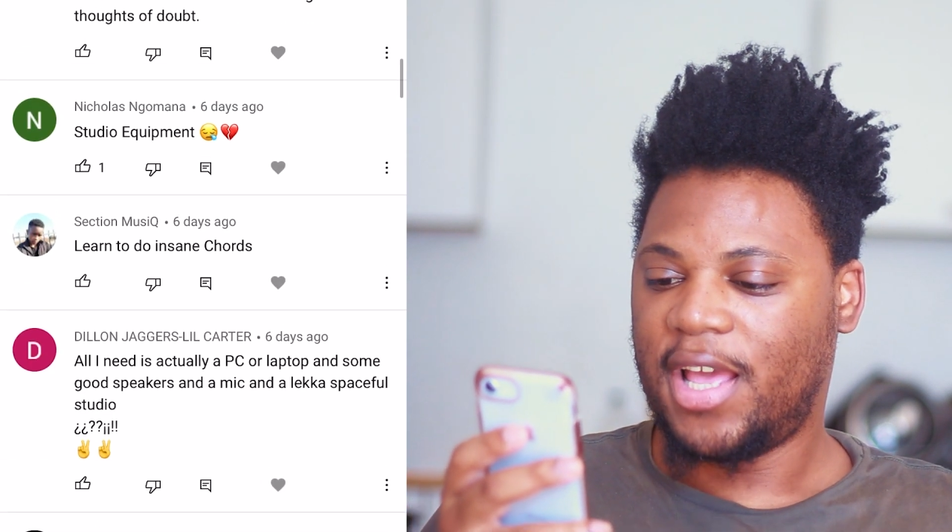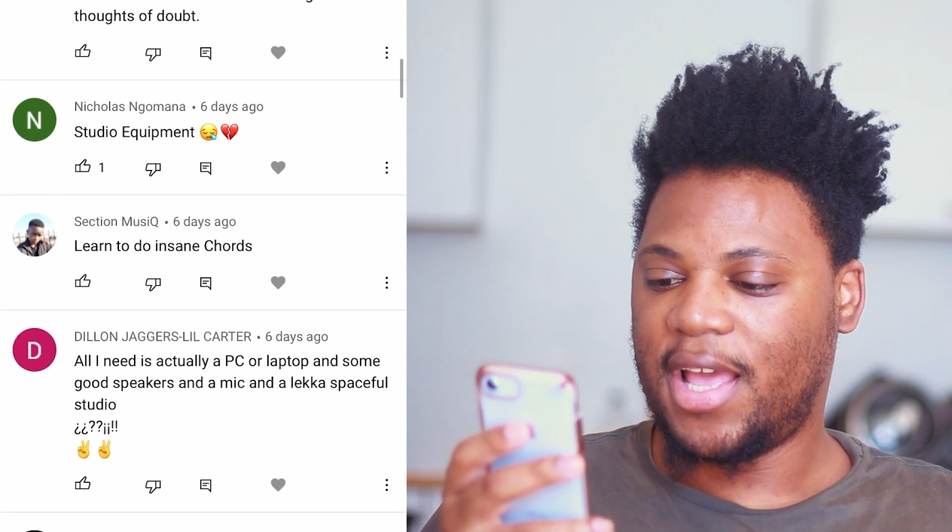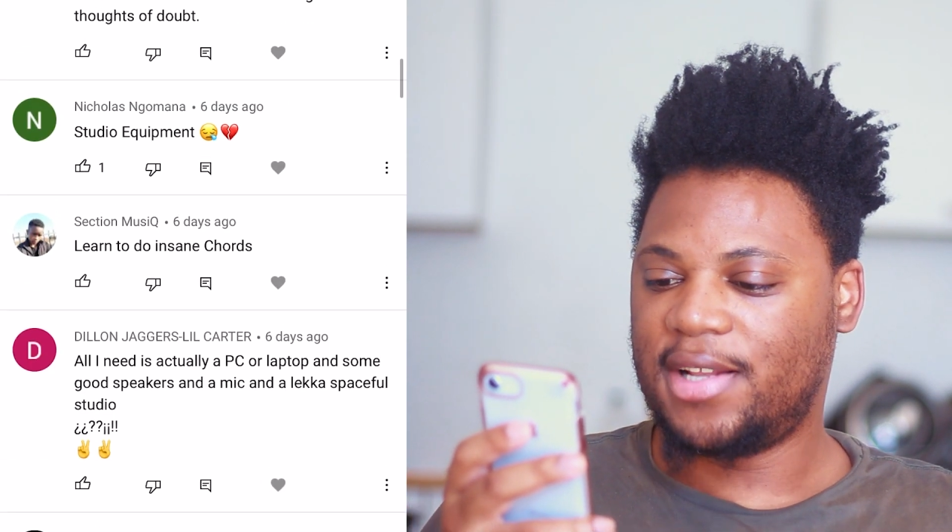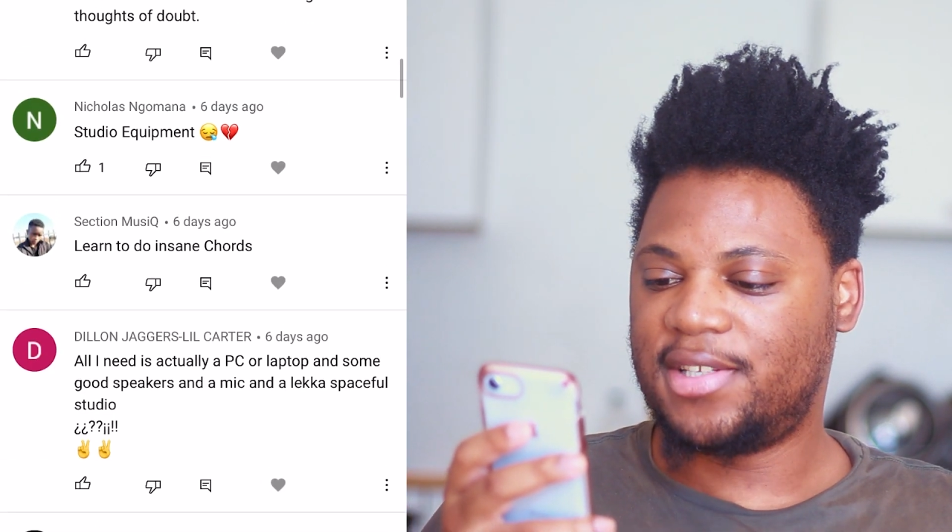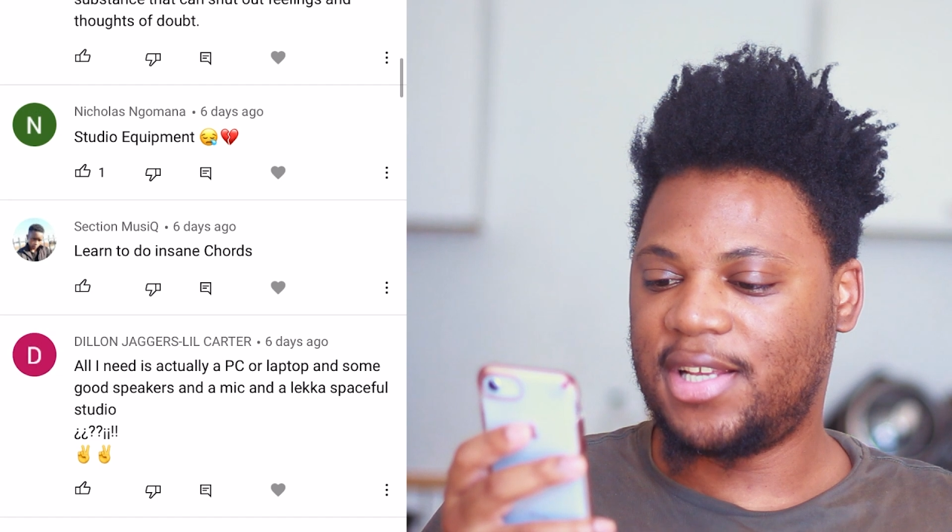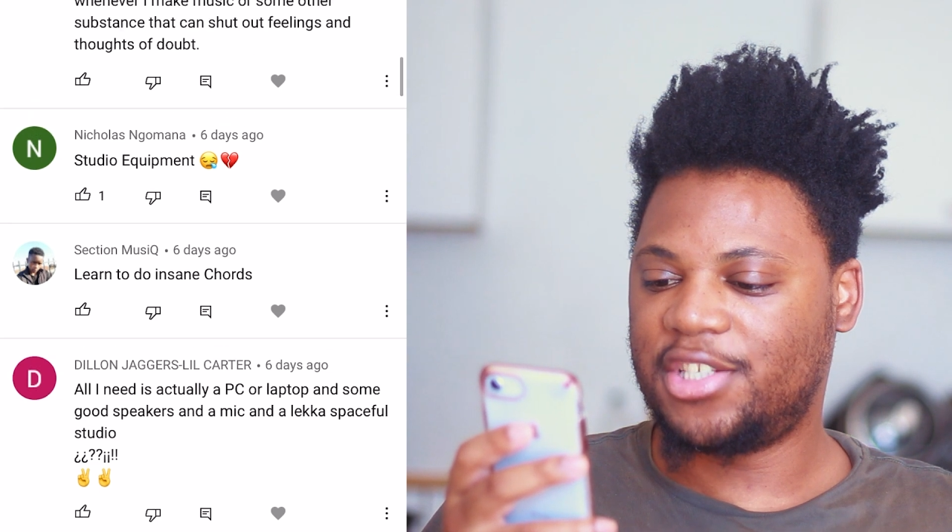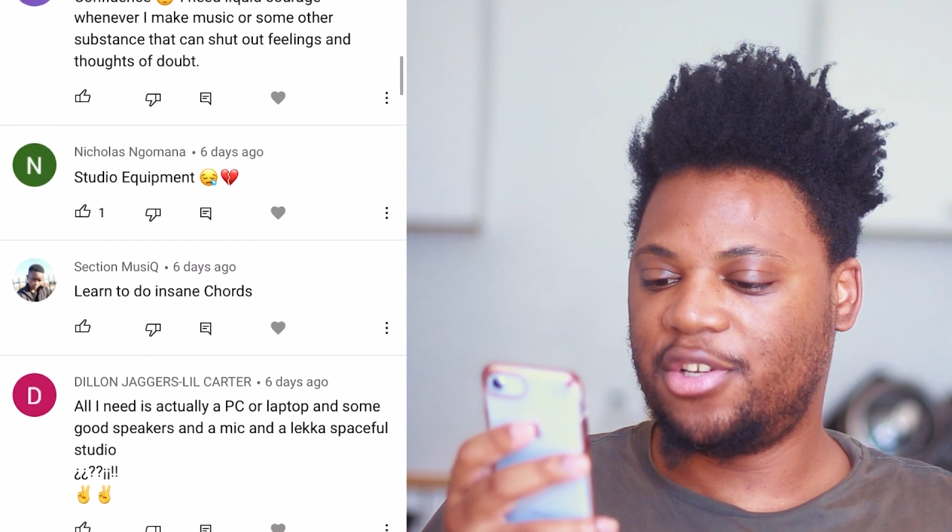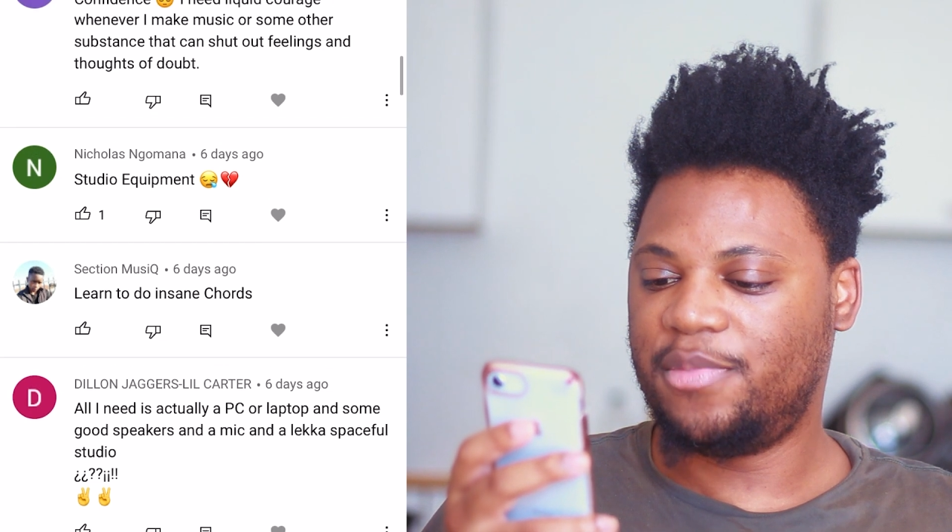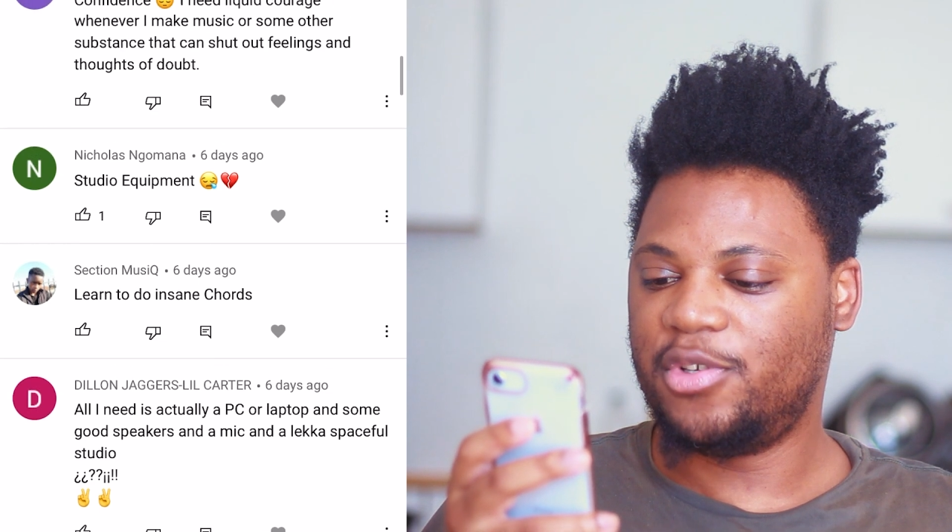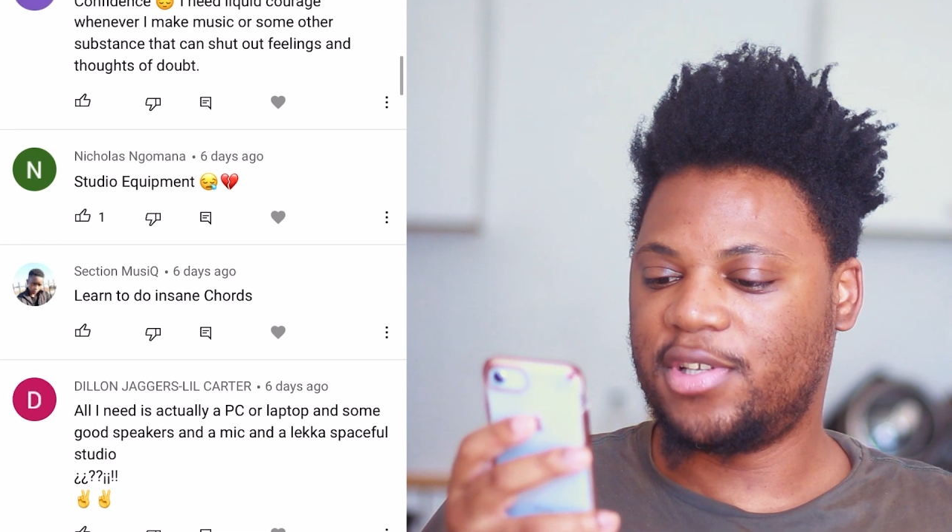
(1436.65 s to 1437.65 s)
And
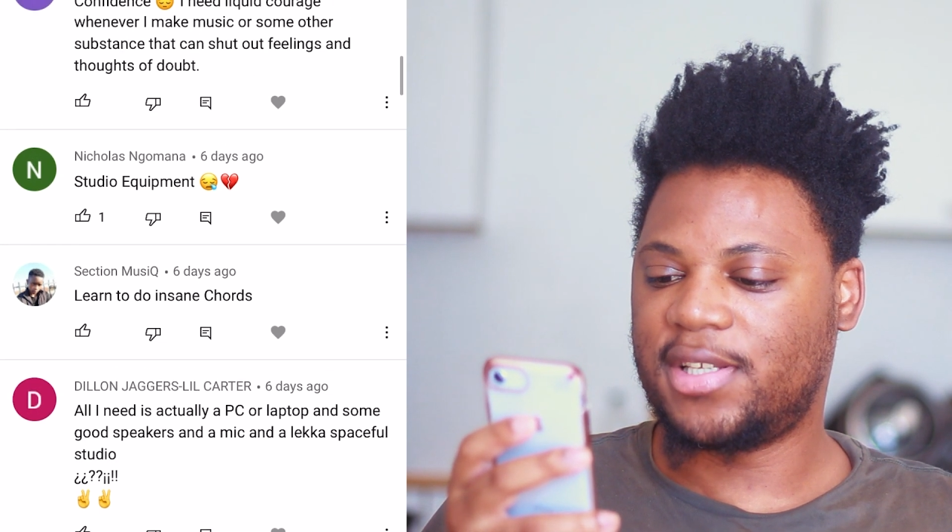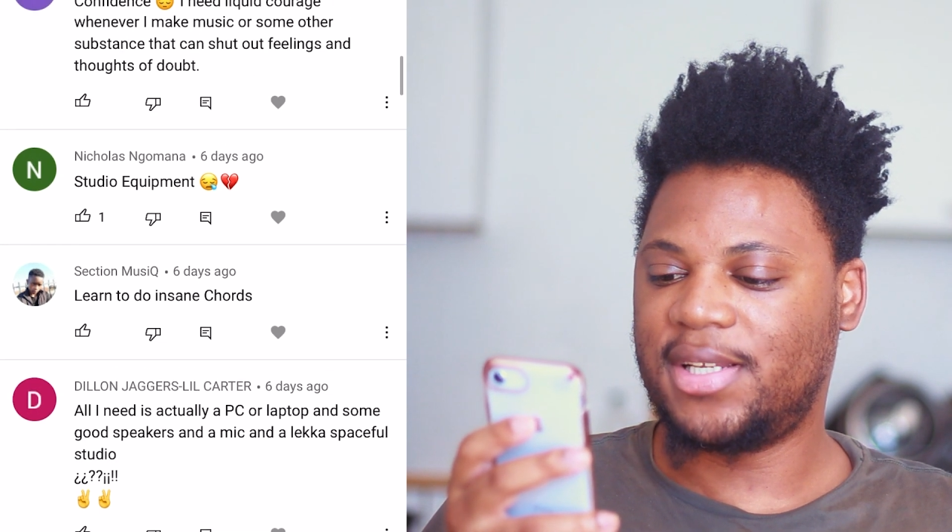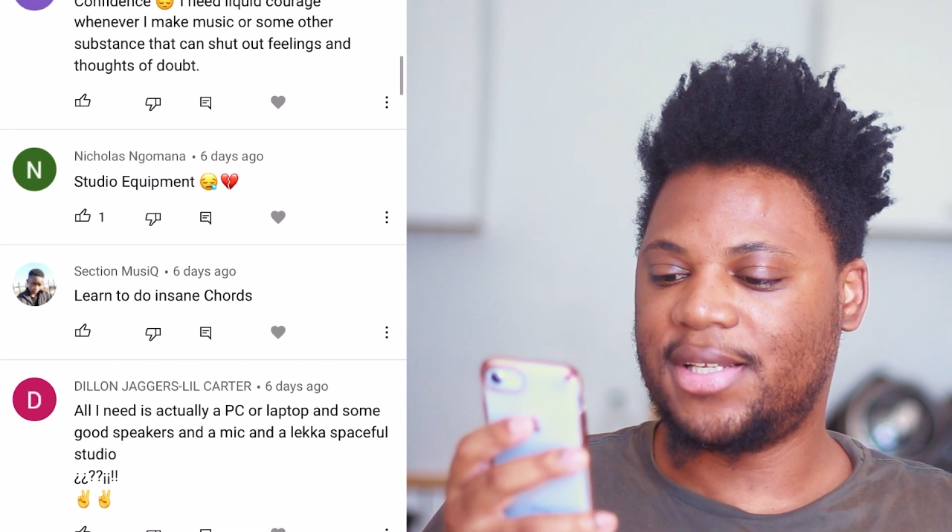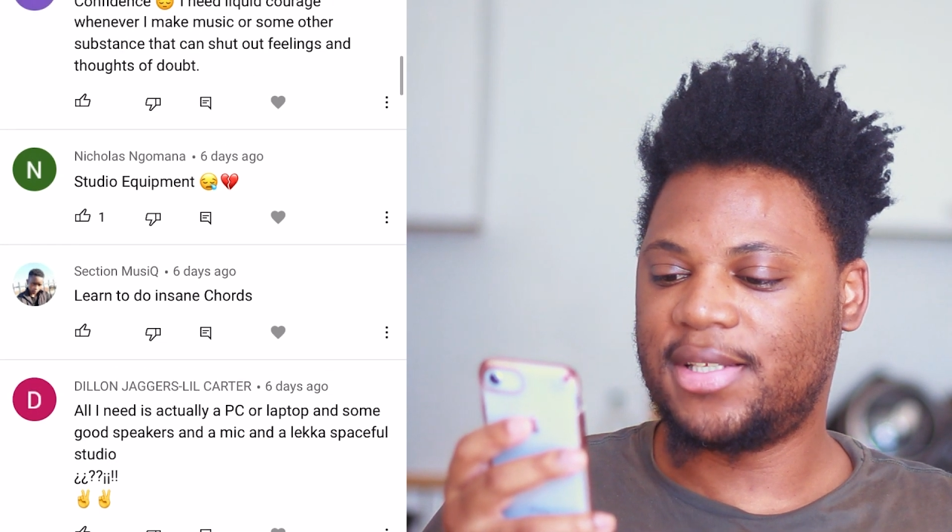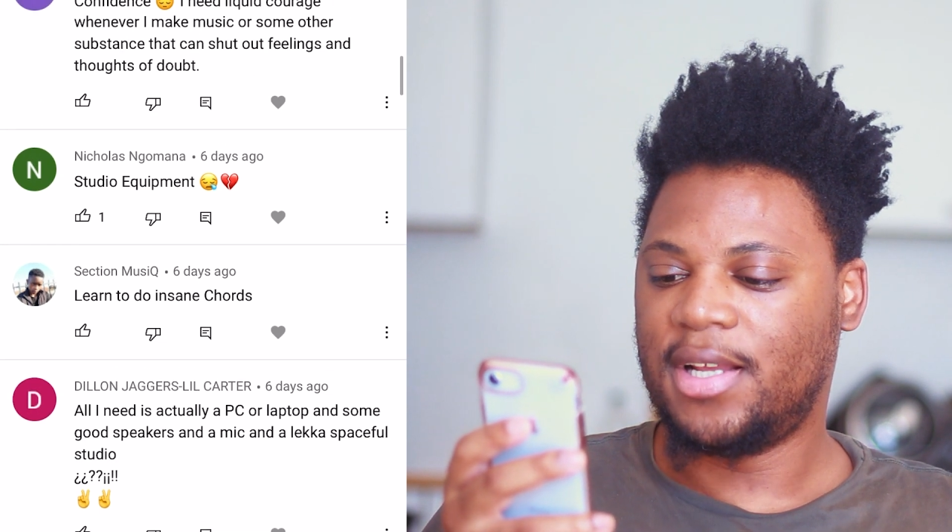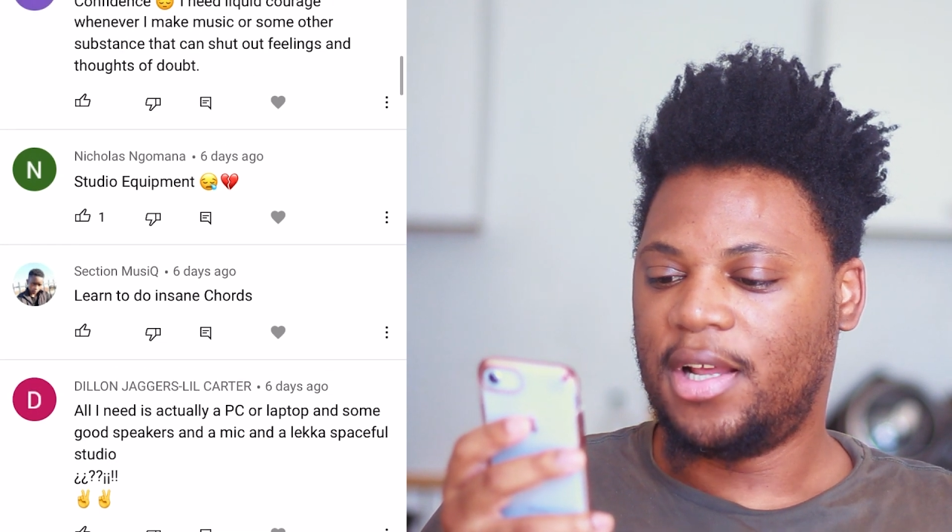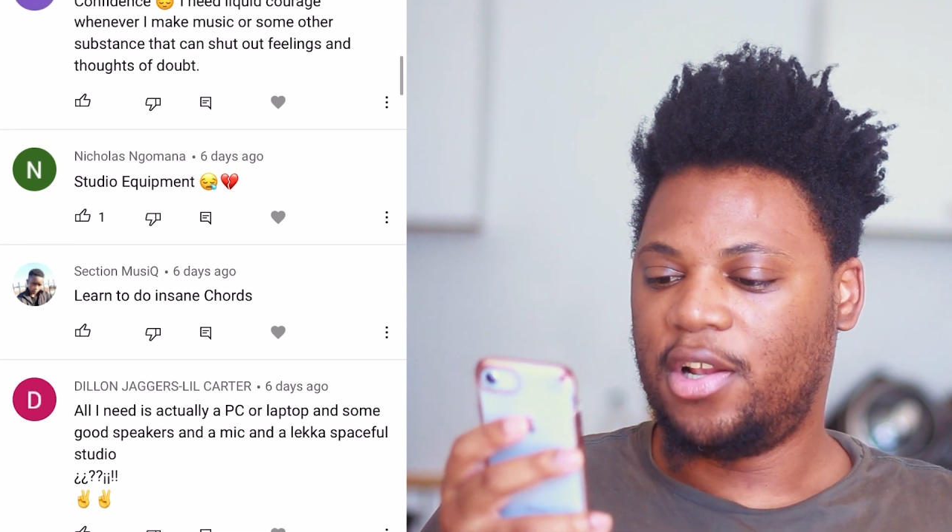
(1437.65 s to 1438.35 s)
Section Music says,